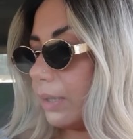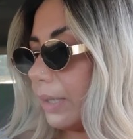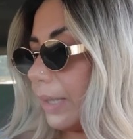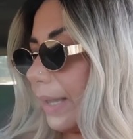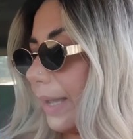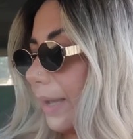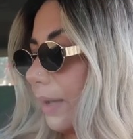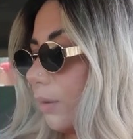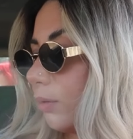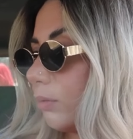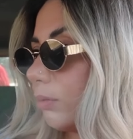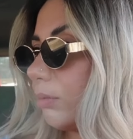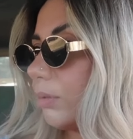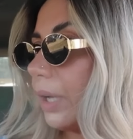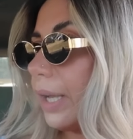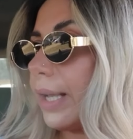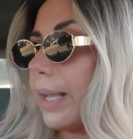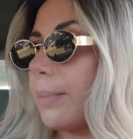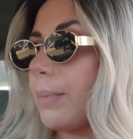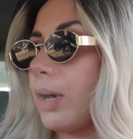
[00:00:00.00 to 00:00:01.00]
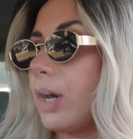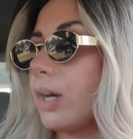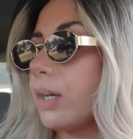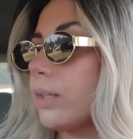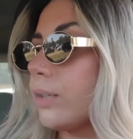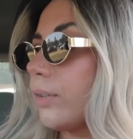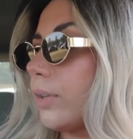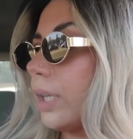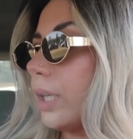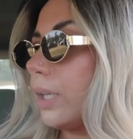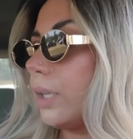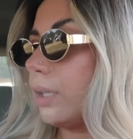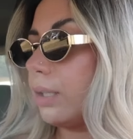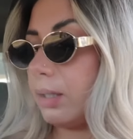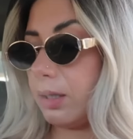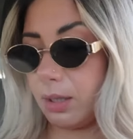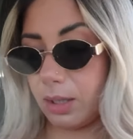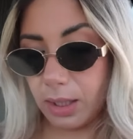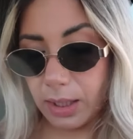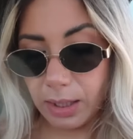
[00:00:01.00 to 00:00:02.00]
Now I am hungry
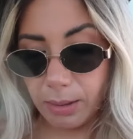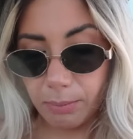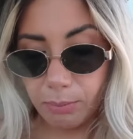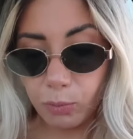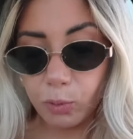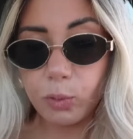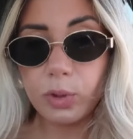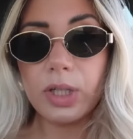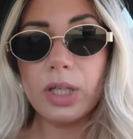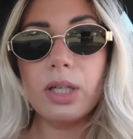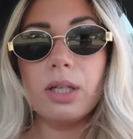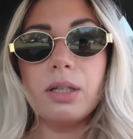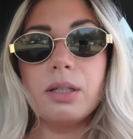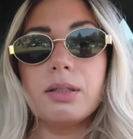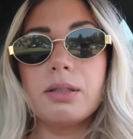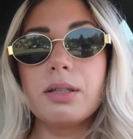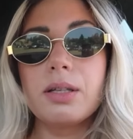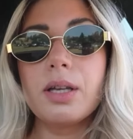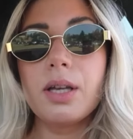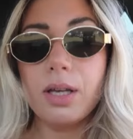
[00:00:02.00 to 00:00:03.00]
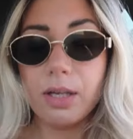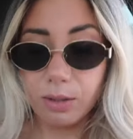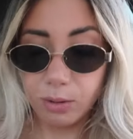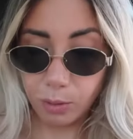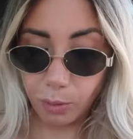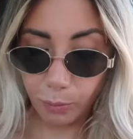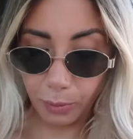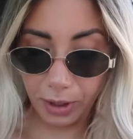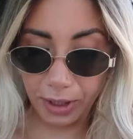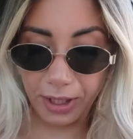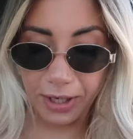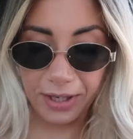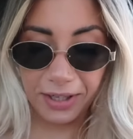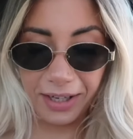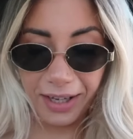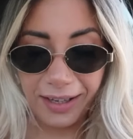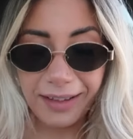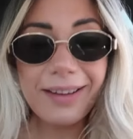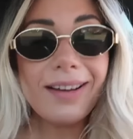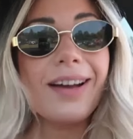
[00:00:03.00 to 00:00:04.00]
and I'm moody, so we're
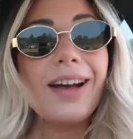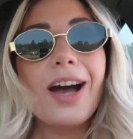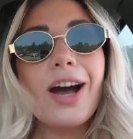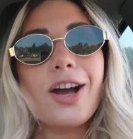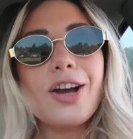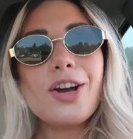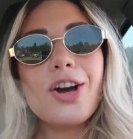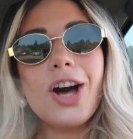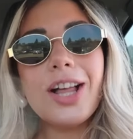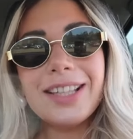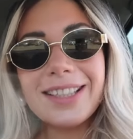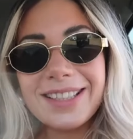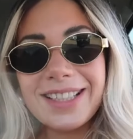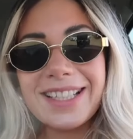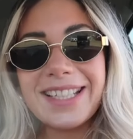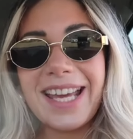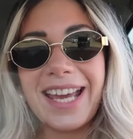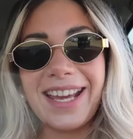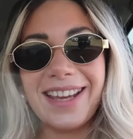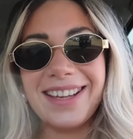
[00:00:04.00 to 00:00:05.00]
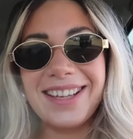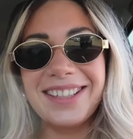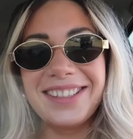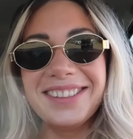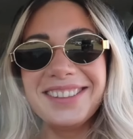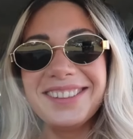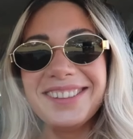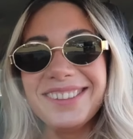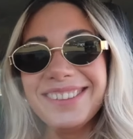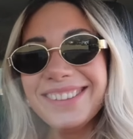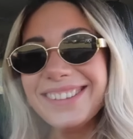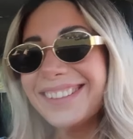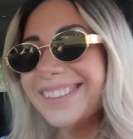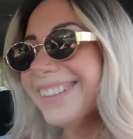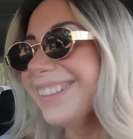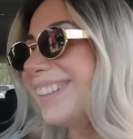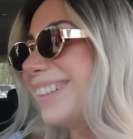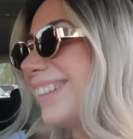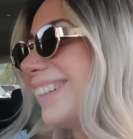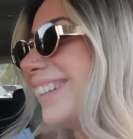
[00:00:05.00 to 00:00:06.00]
gonna call it a day.
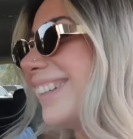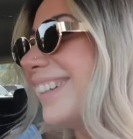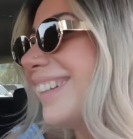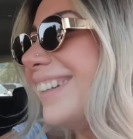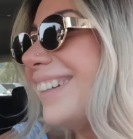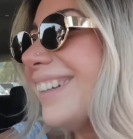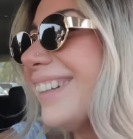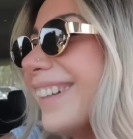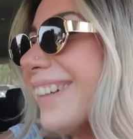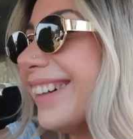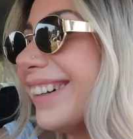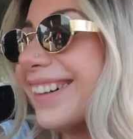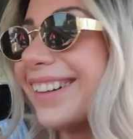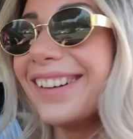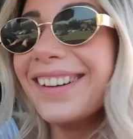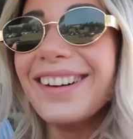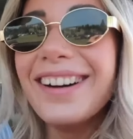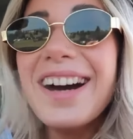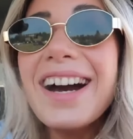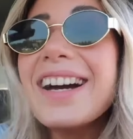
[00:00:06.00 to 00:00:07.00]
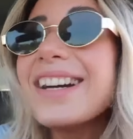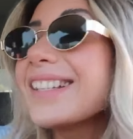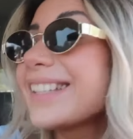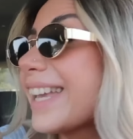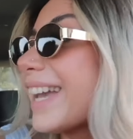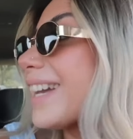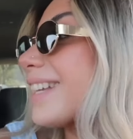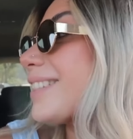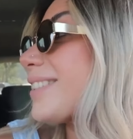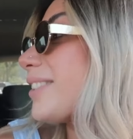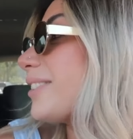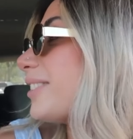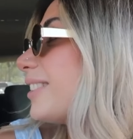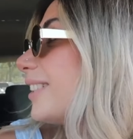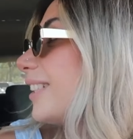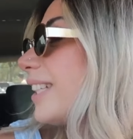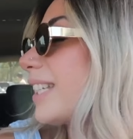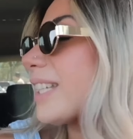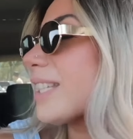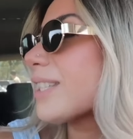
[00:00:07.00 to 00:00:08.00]
and we're gonna go home. Yes,
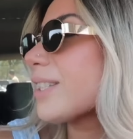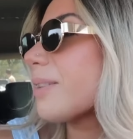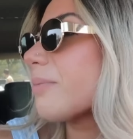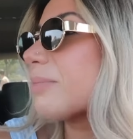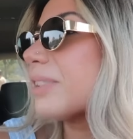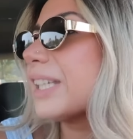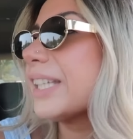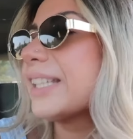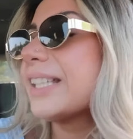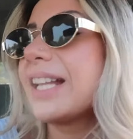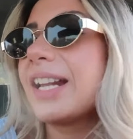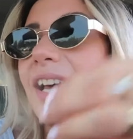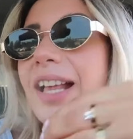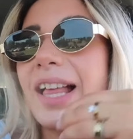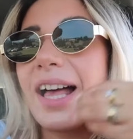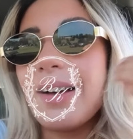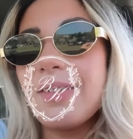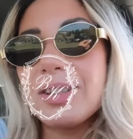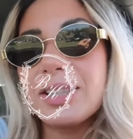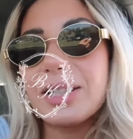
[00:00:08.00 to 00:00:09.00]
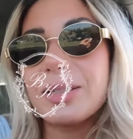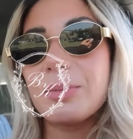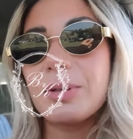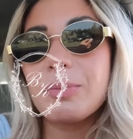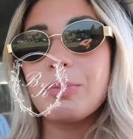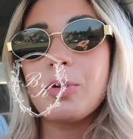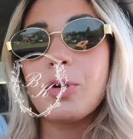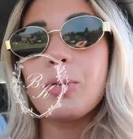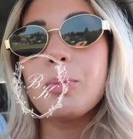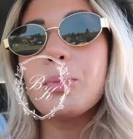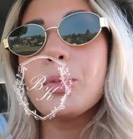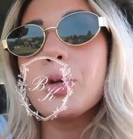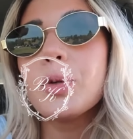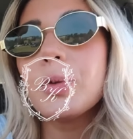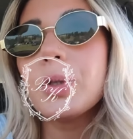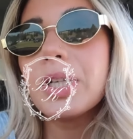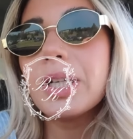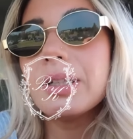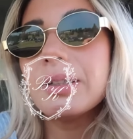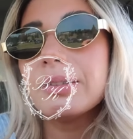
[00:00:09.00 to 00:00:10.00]
until I eat something, then I'll have a little bit more
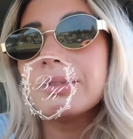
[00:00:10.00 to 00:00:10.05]
mood.